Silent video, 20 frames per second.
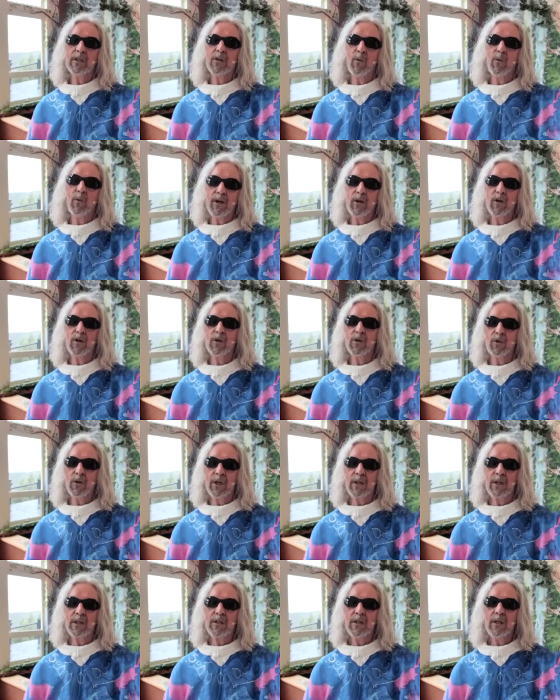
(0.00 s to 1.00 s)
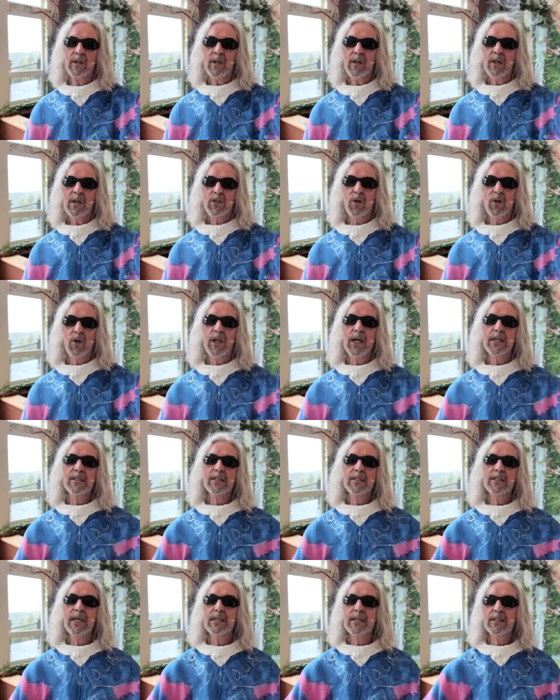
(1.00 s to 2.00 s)
way you're doing it. So let's
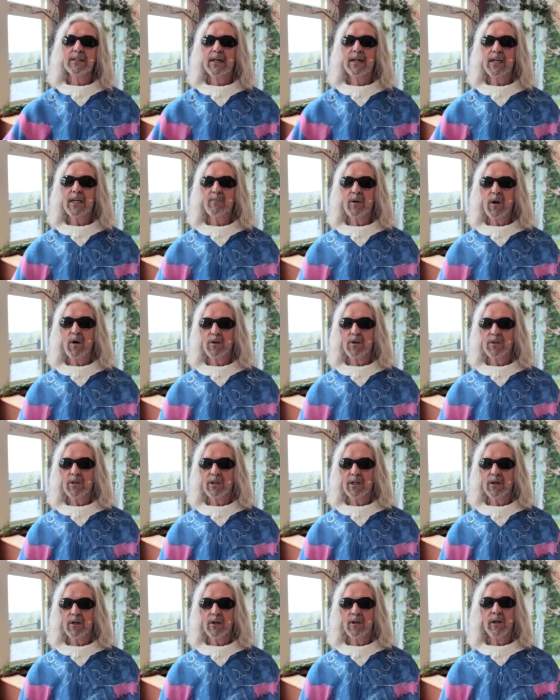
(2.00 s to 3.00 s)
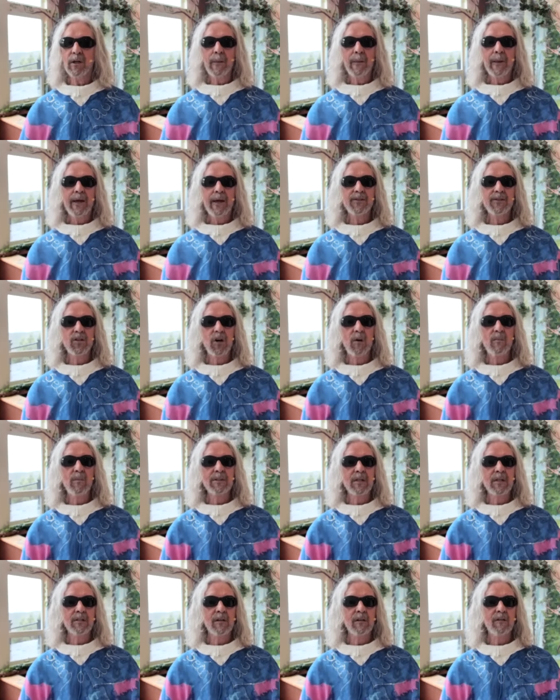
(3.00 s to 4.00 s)
take a time out here. It's almost
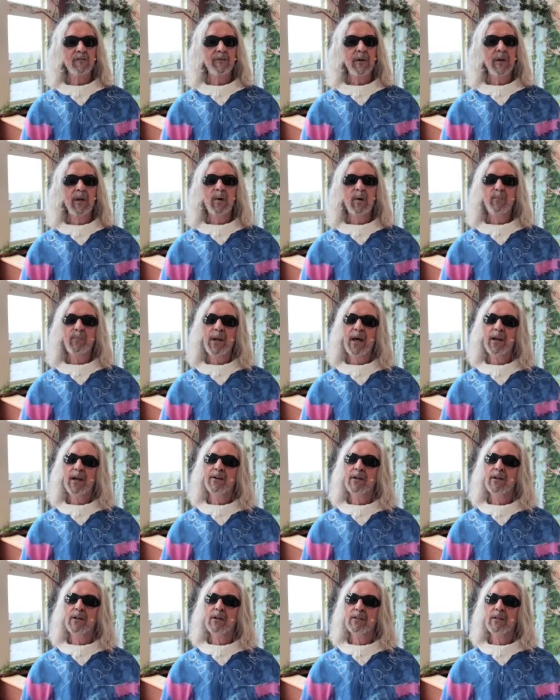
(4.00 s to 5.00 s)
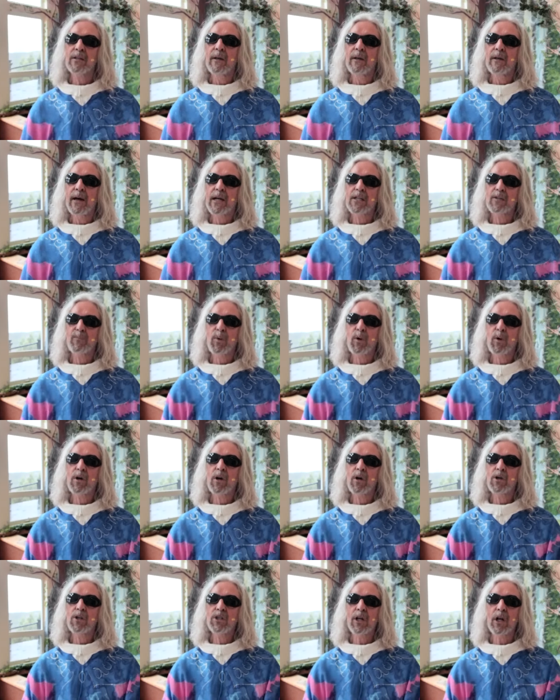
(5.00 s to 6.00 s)
as if planet Earth has put
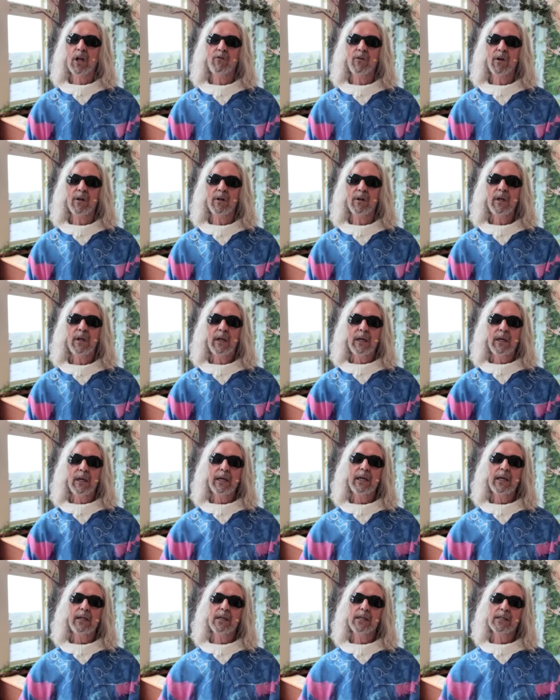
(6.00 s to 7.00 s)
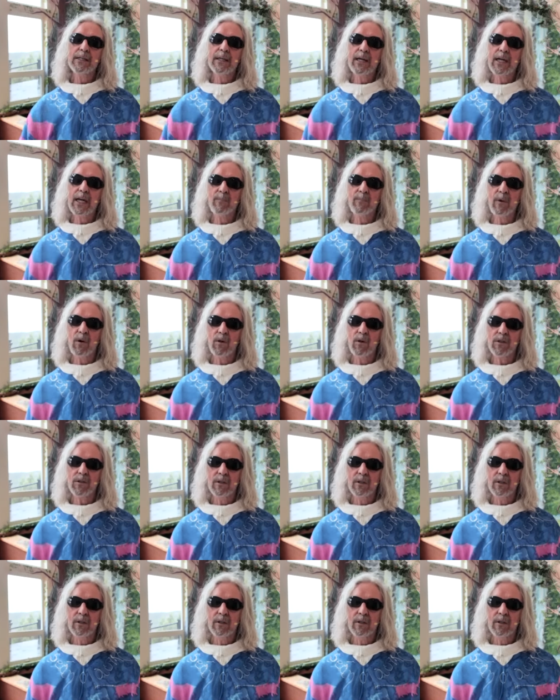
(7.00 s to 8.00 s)
her children in a time out.
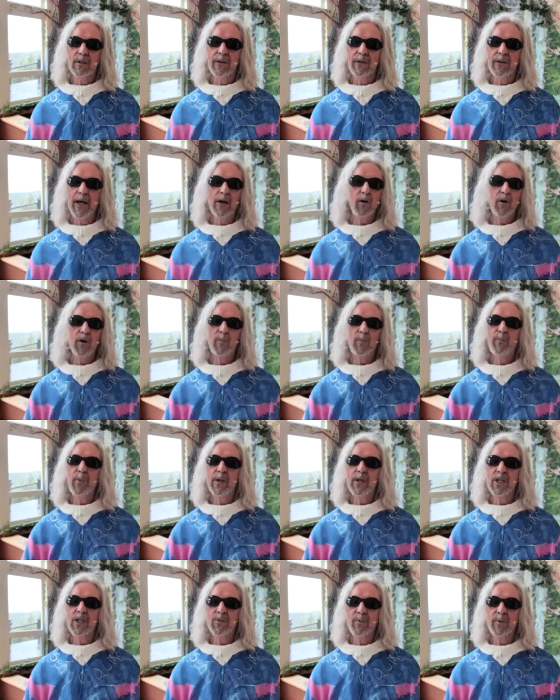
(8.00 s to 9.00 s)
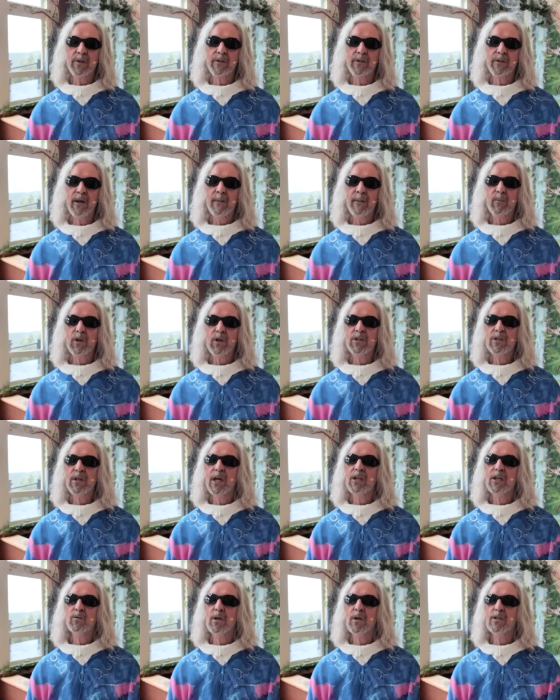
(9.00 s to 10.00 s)
Not out of punishment, but
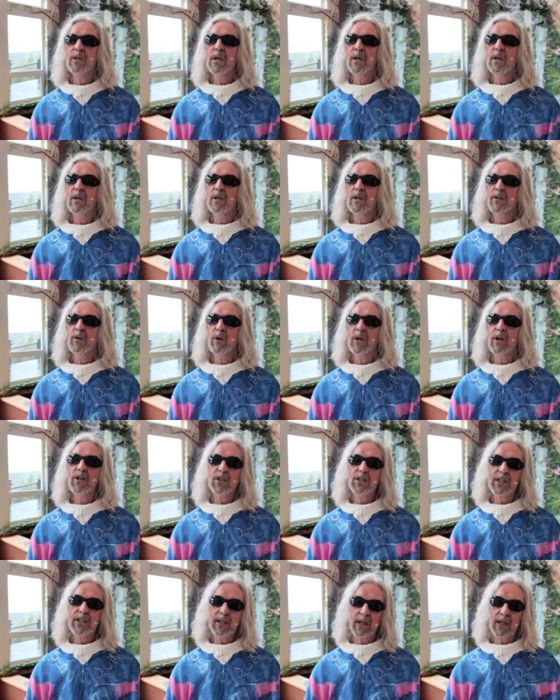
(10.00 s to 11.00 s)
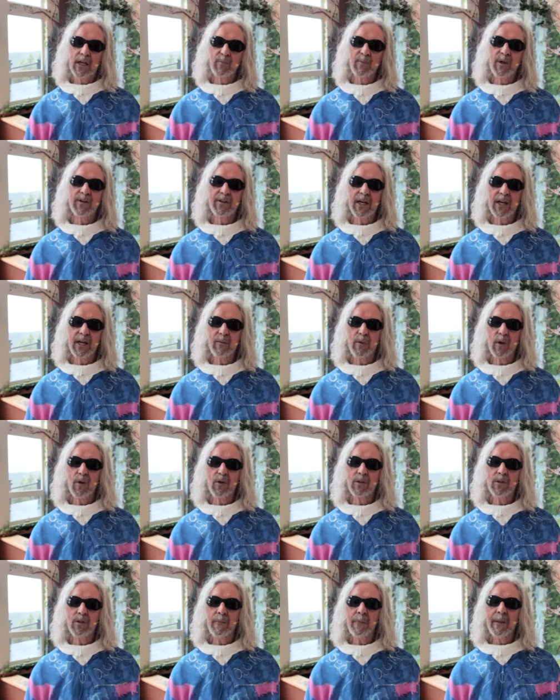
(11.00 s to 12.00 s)
saying to us, you want to just take a little bit of time
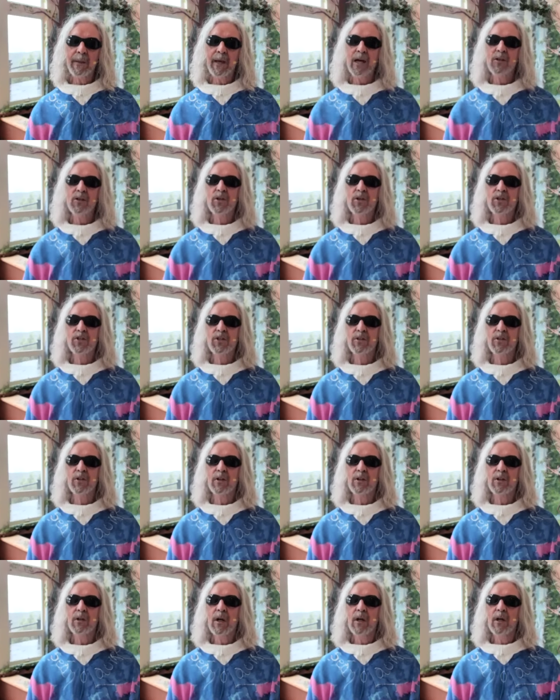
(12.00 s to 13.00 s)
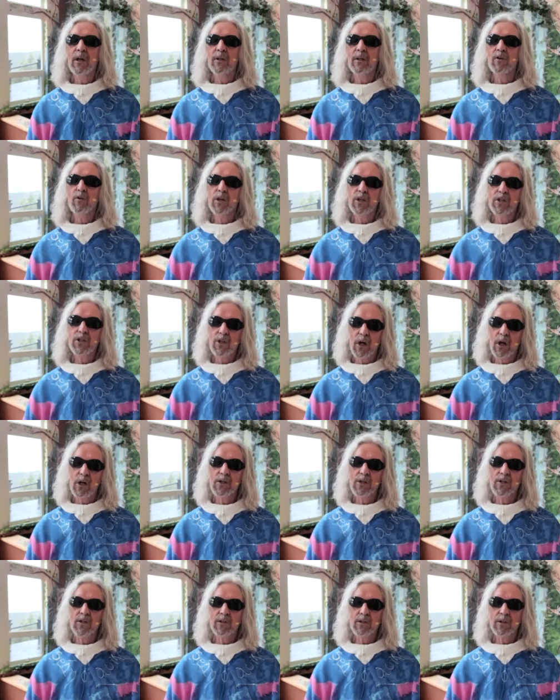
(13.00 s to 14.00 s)
out and consider the
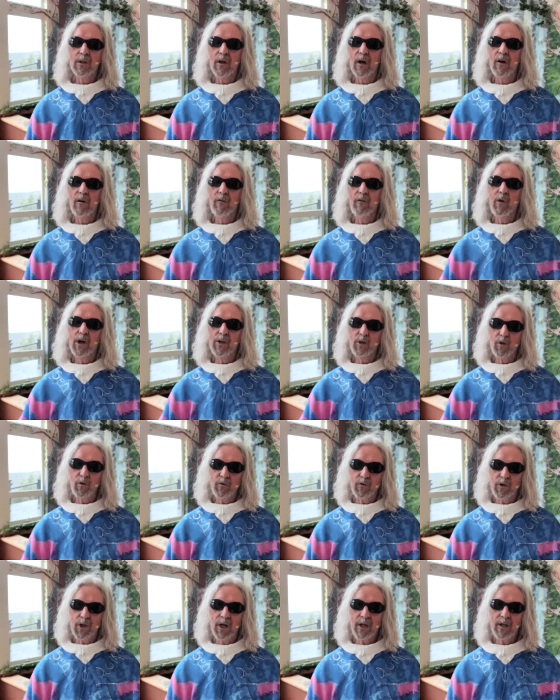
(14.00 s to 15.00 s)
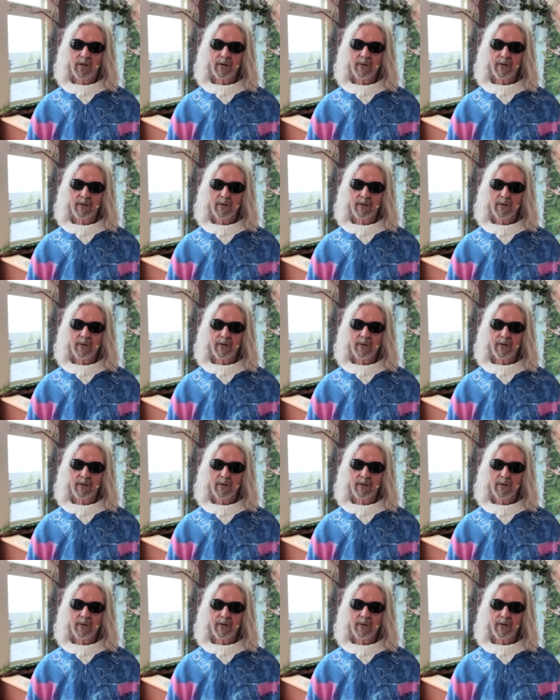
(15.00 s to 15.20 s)
results of what you've done.